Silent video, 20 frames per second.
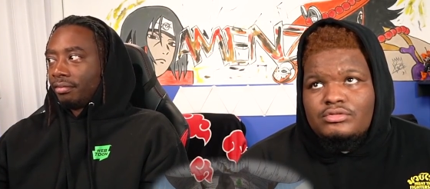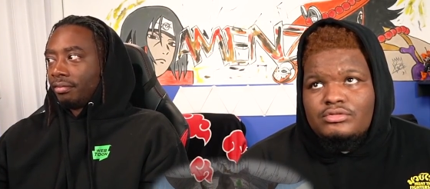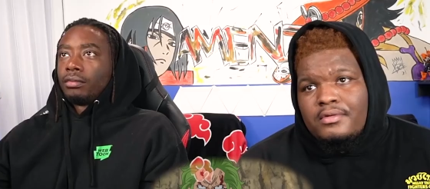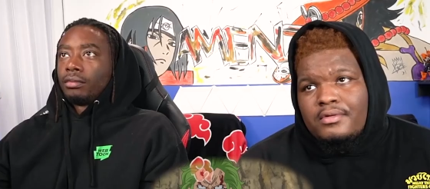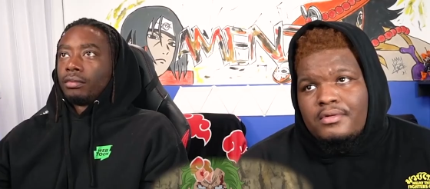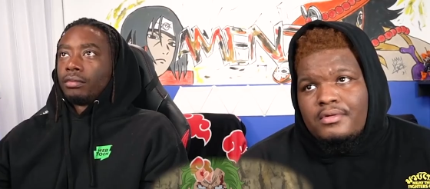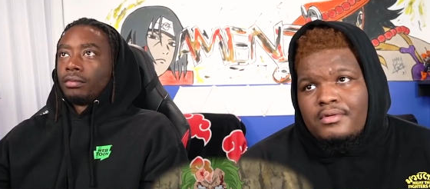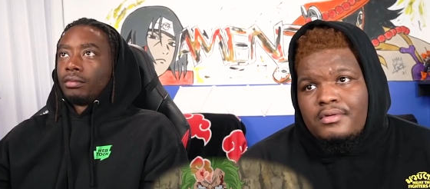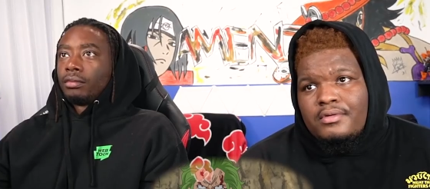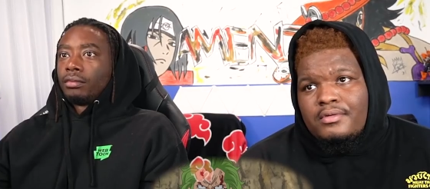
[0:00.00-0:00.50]

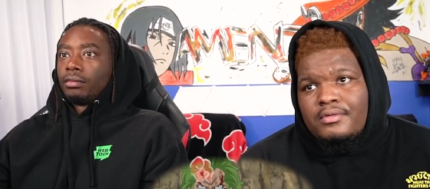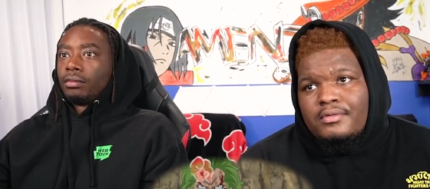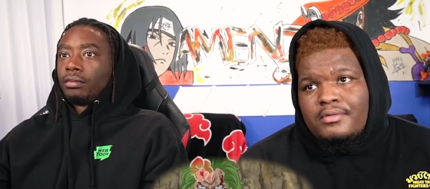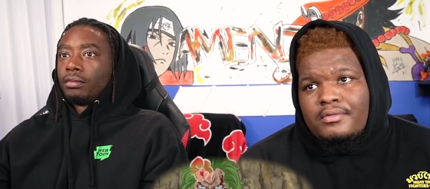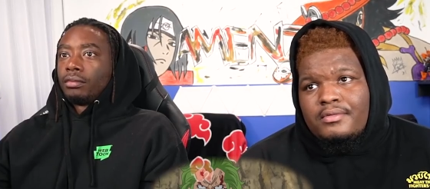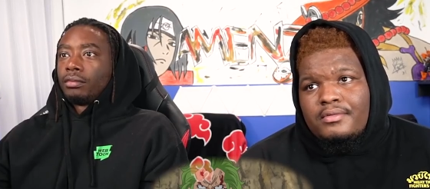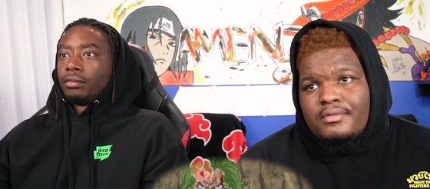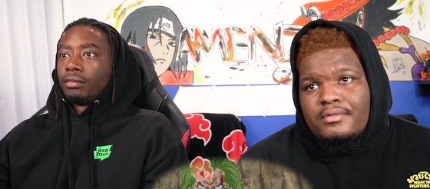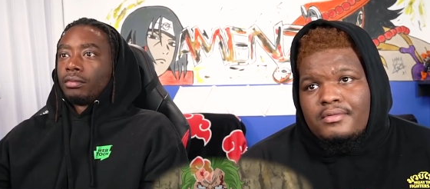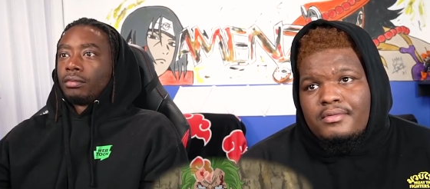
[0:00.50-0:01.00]

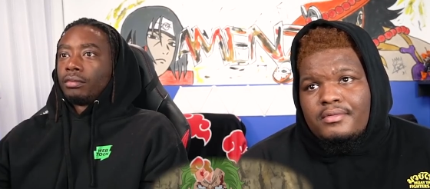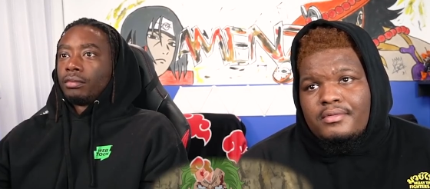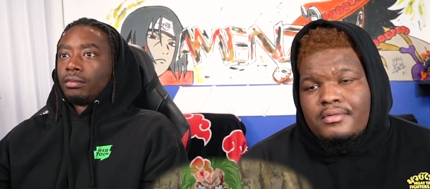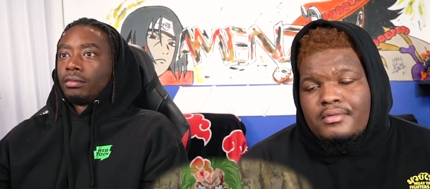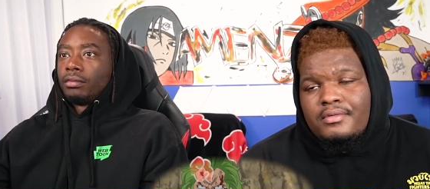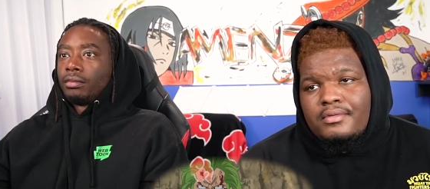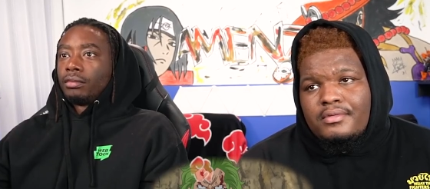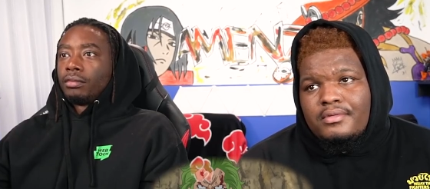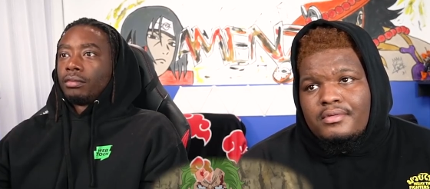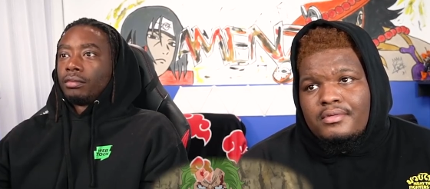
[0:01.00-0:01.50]

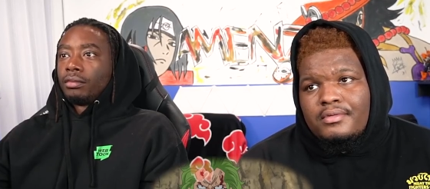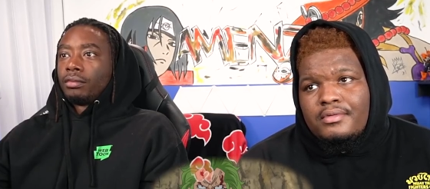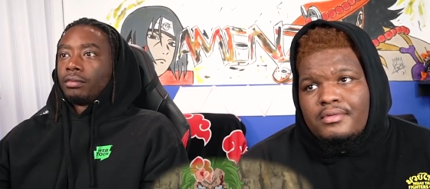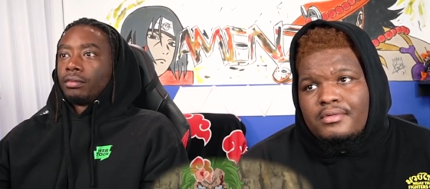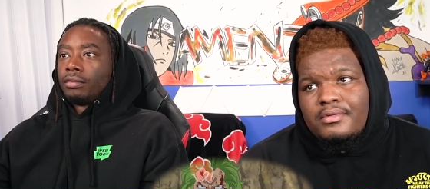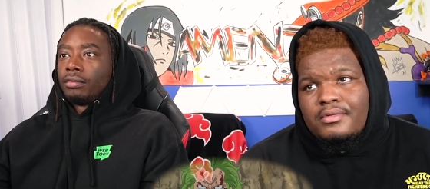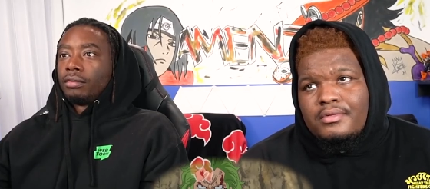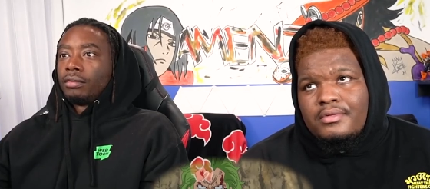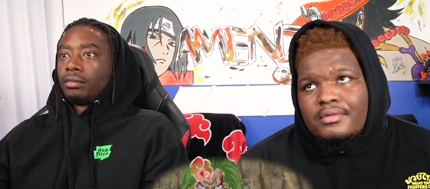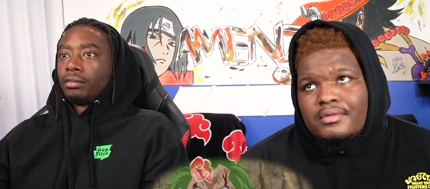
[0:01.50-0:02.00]

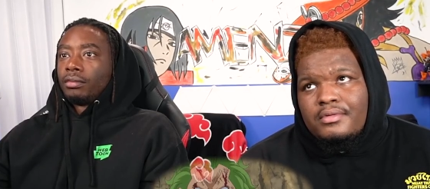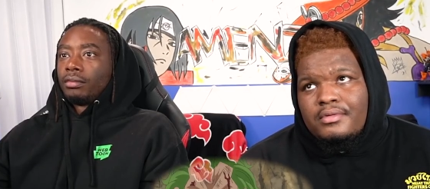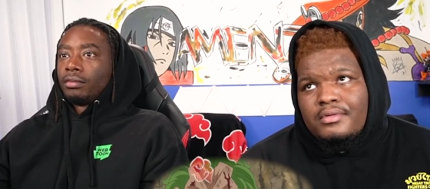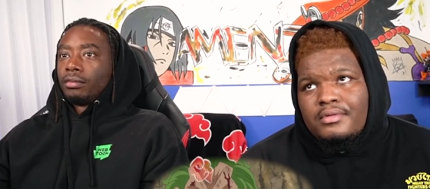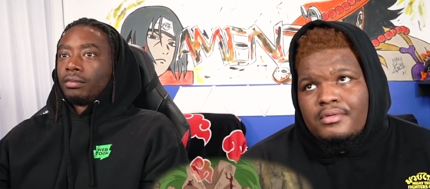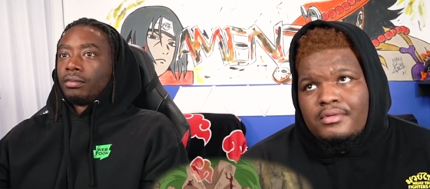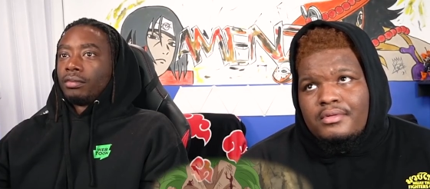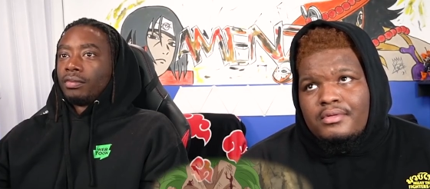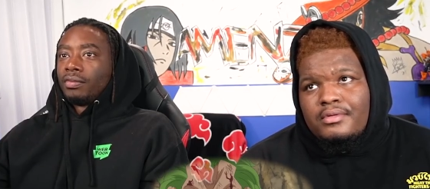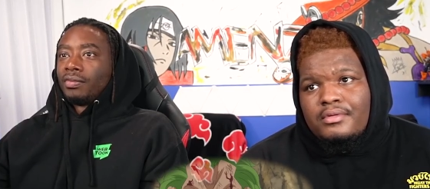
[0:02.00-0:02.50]

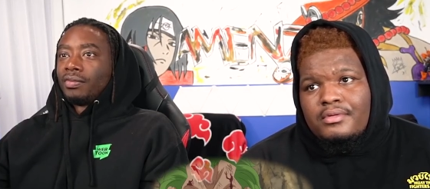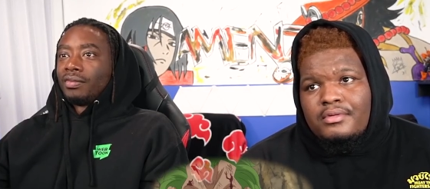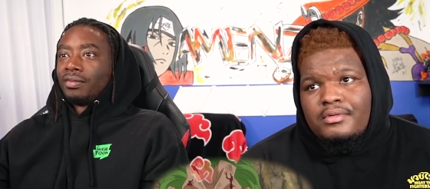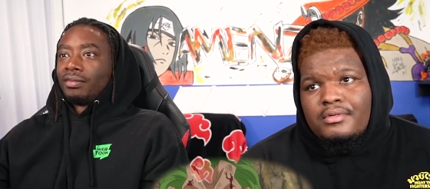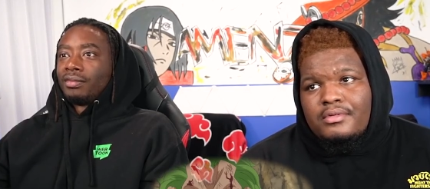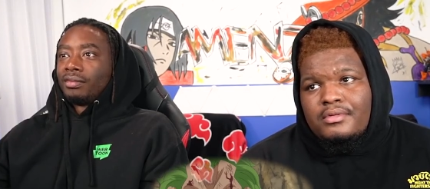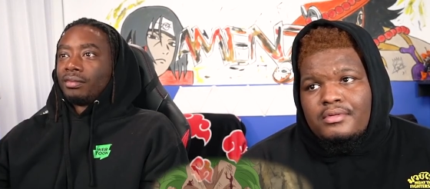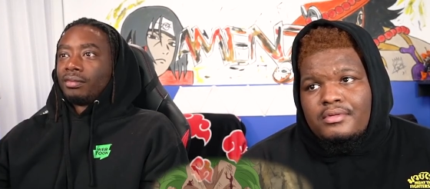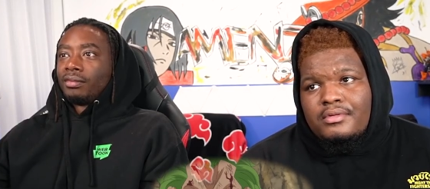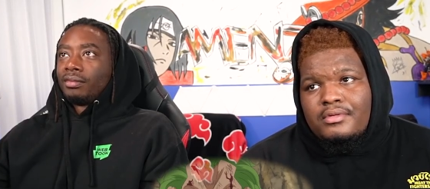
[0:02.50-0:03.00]

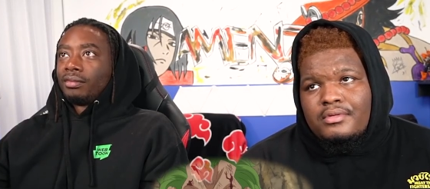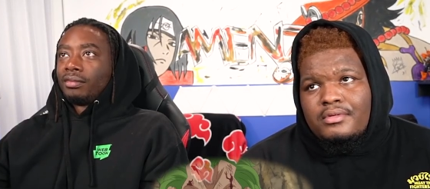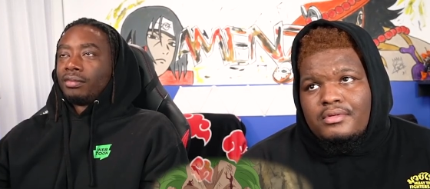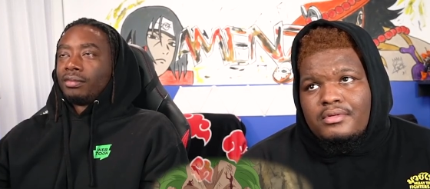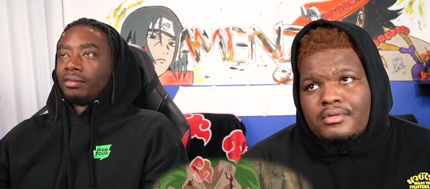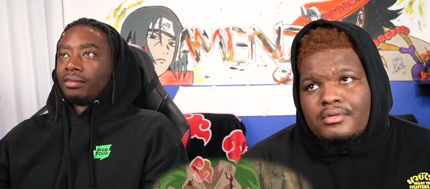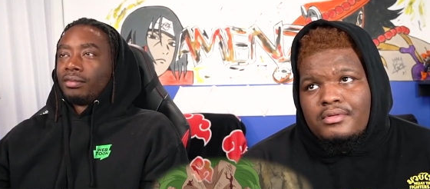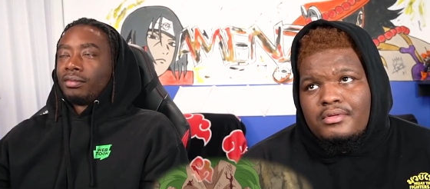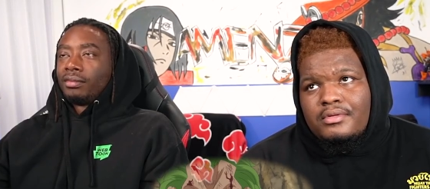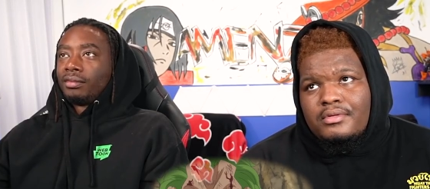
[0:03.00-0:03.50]

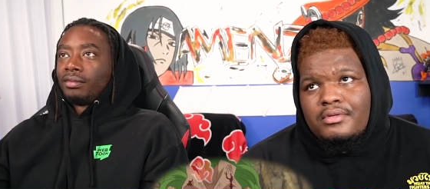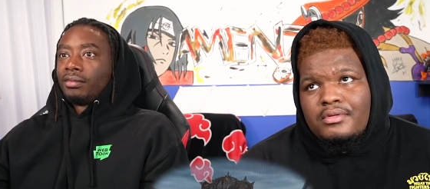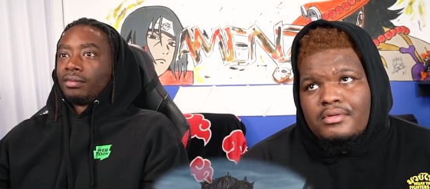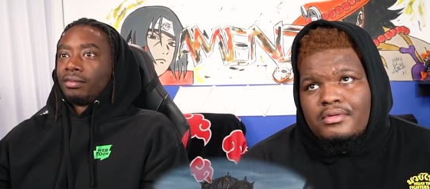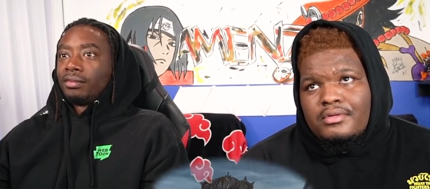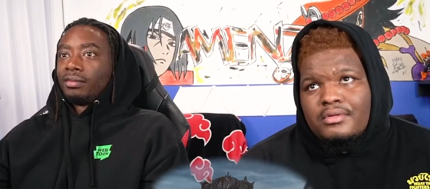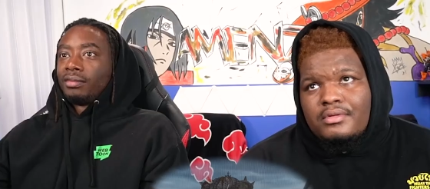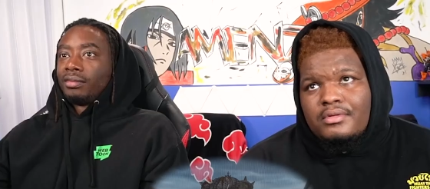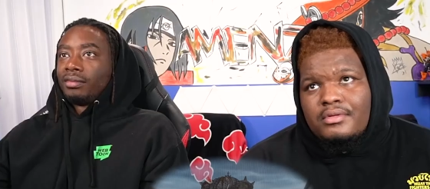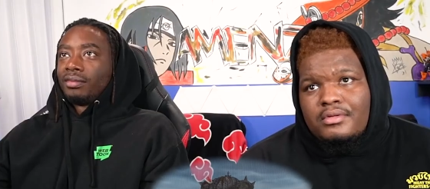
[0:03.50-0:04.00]

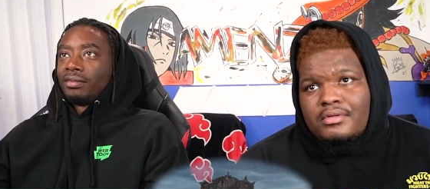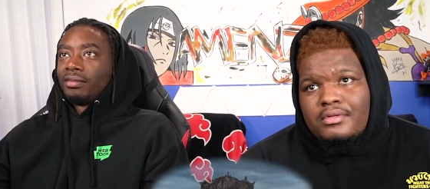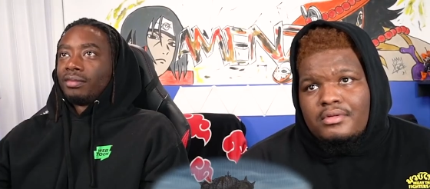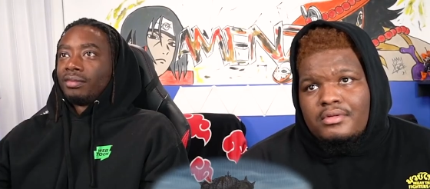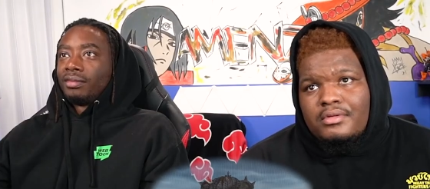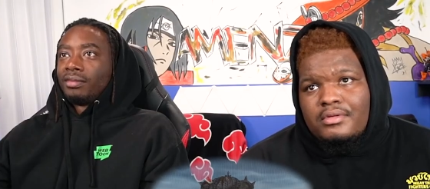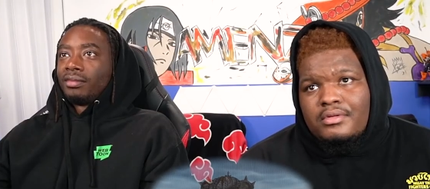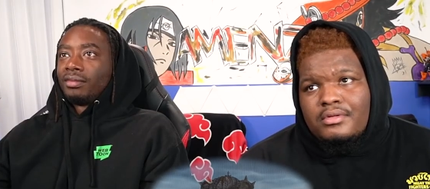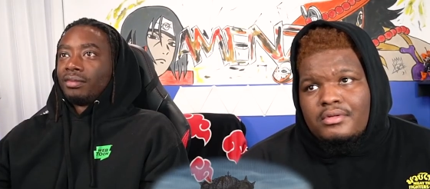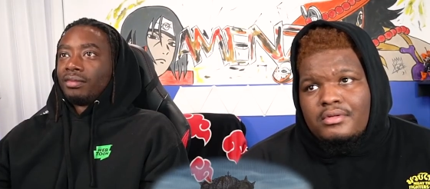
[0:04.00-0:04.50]

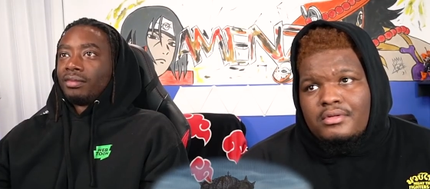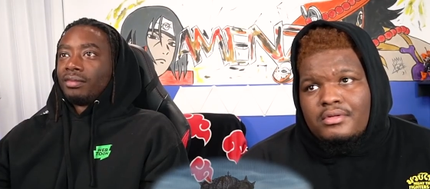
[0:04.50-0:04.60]
(silence)